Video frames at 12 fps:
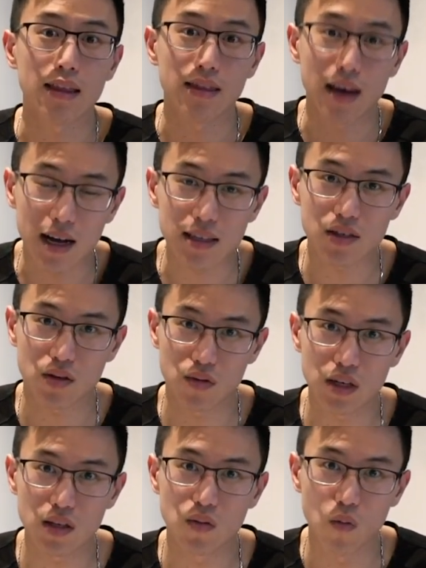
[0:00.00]
That's the
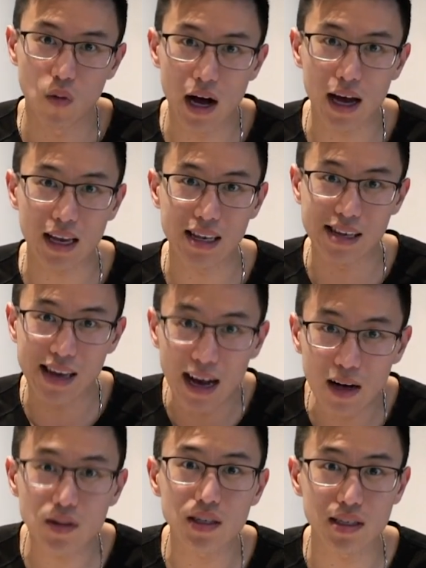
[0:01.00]
reason why
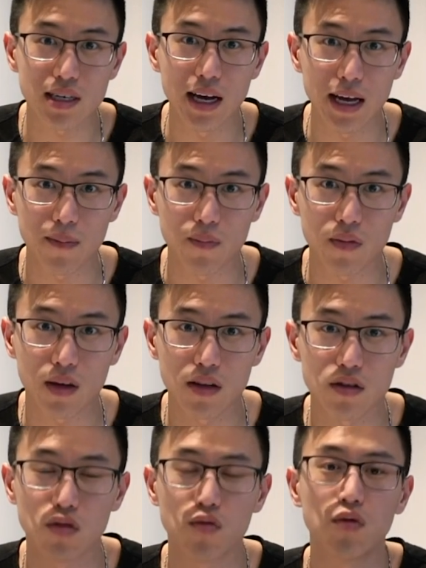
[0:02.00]
now's the
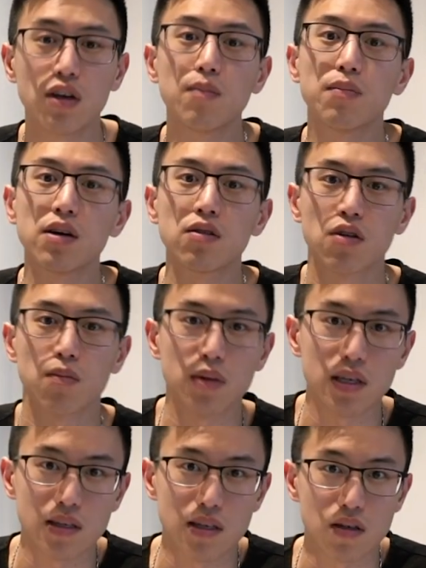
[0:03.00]
time to rebuild your
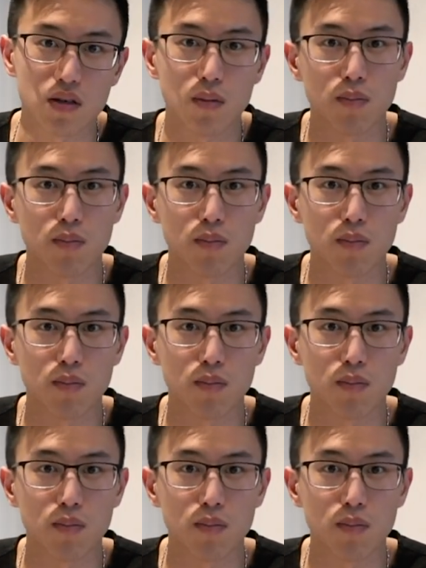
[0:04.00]
business,